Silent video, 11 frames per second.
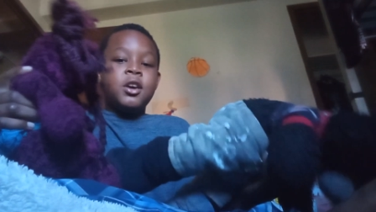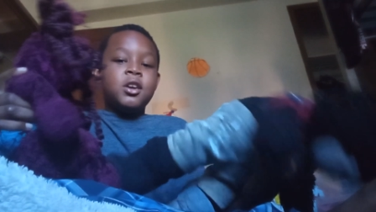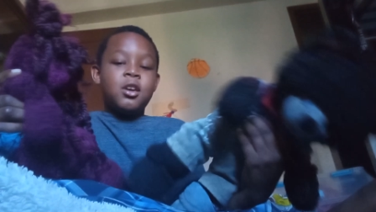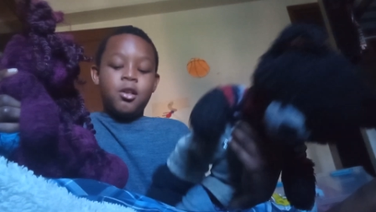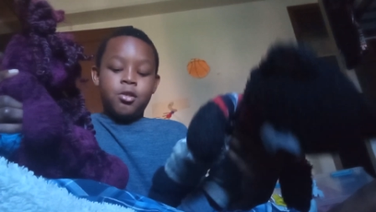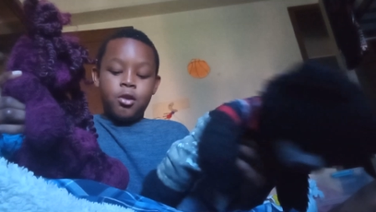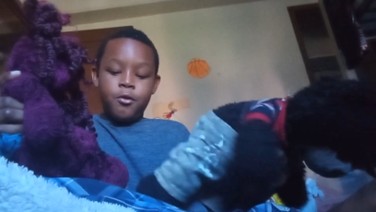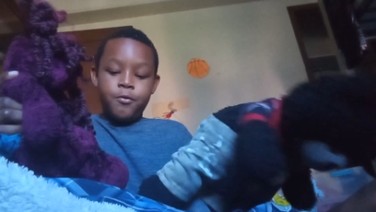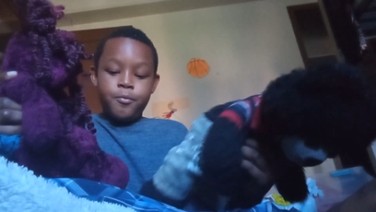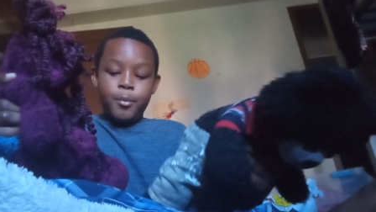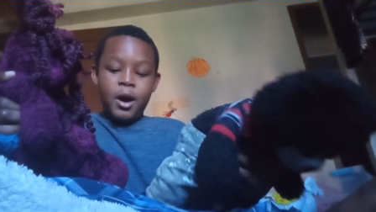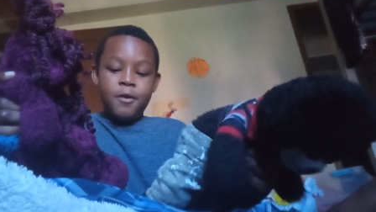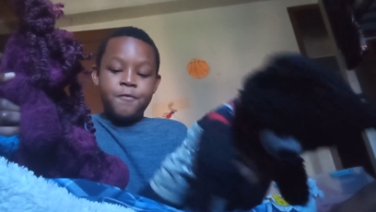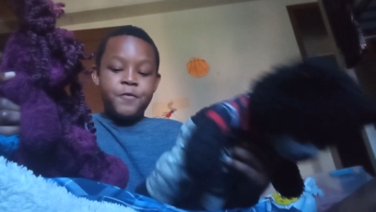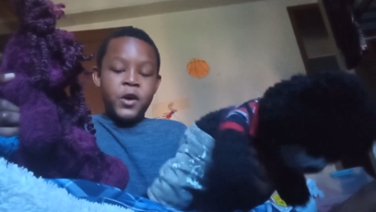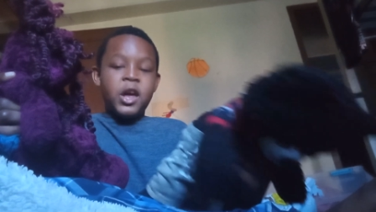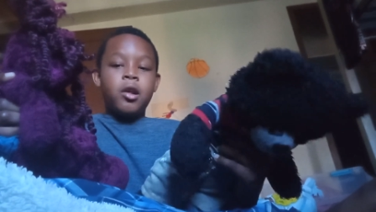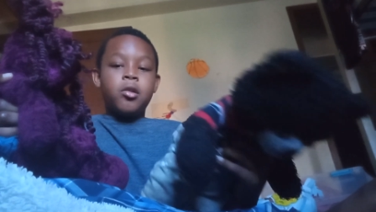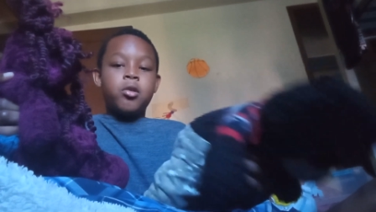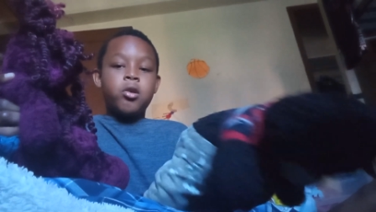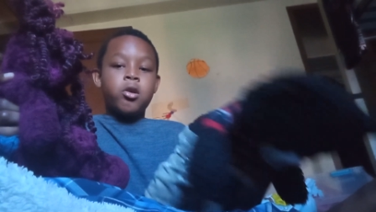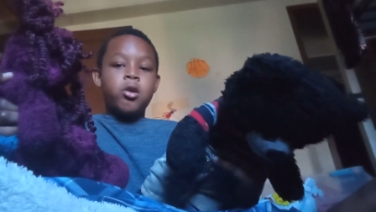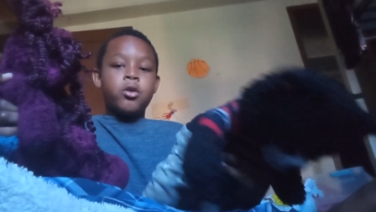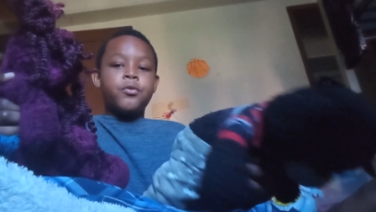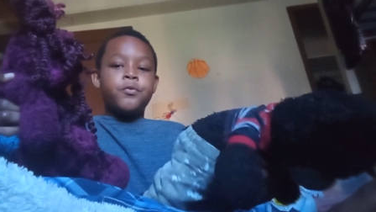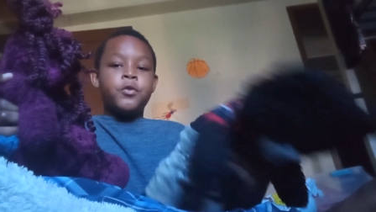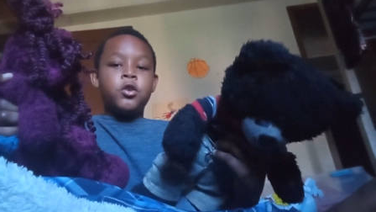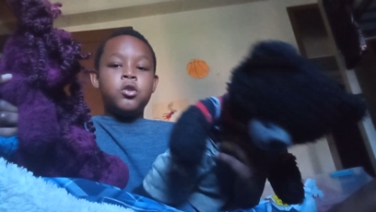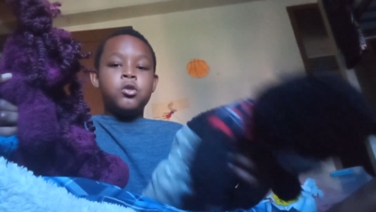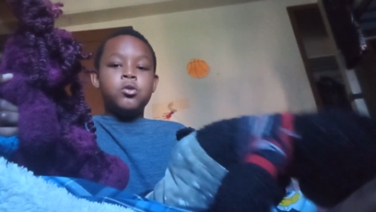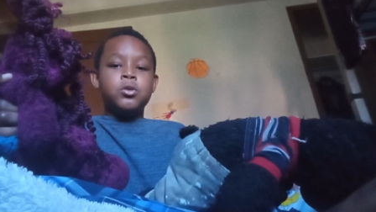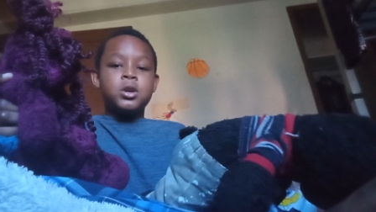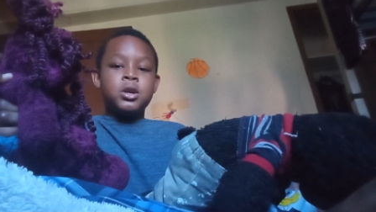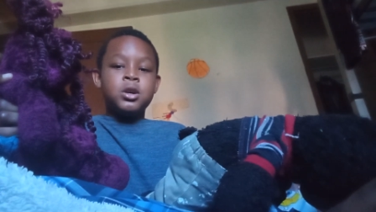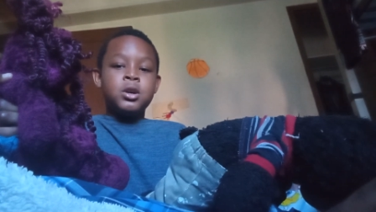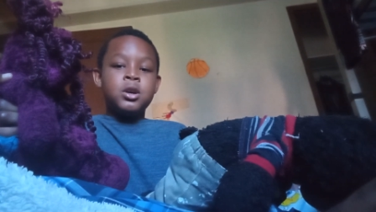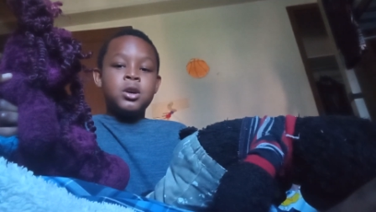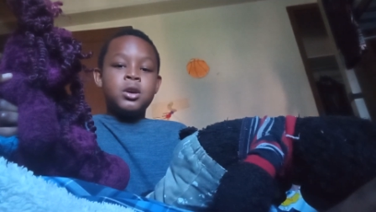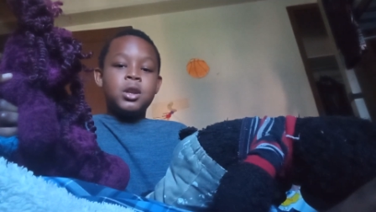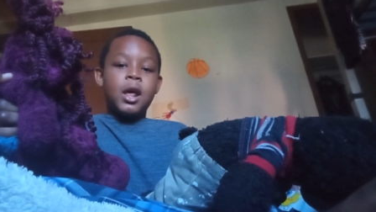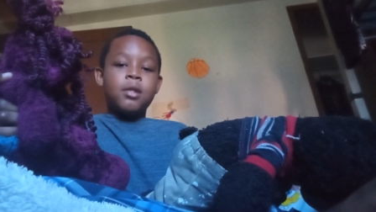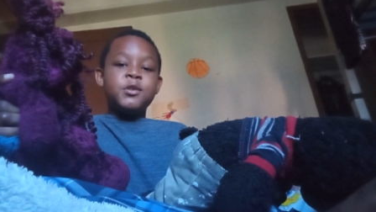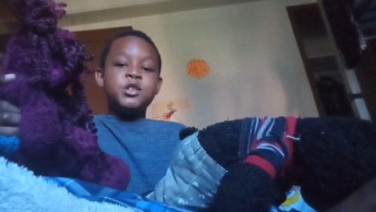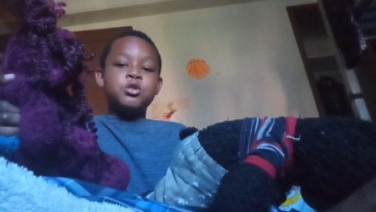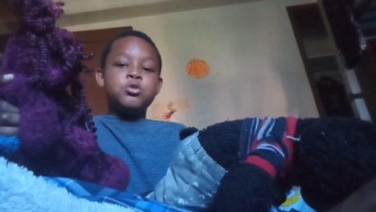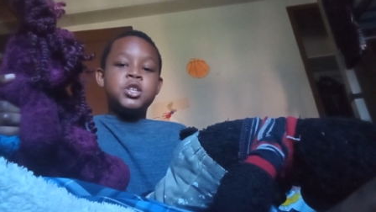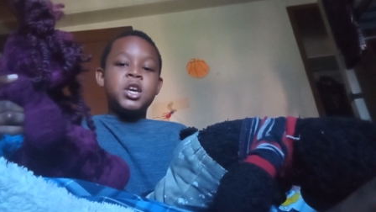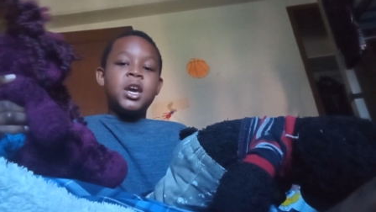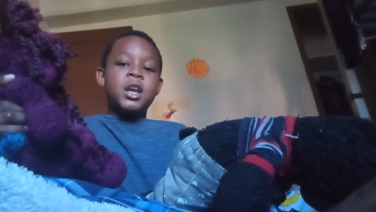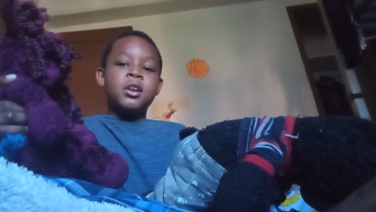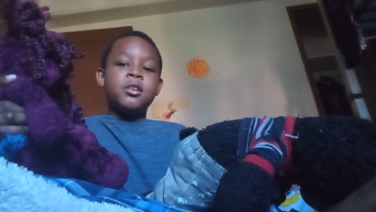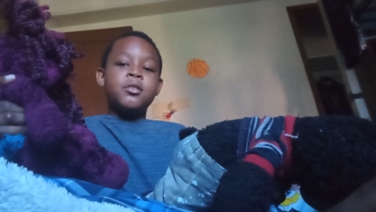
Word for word: Yes, your my face hurt, folk. That's what you get.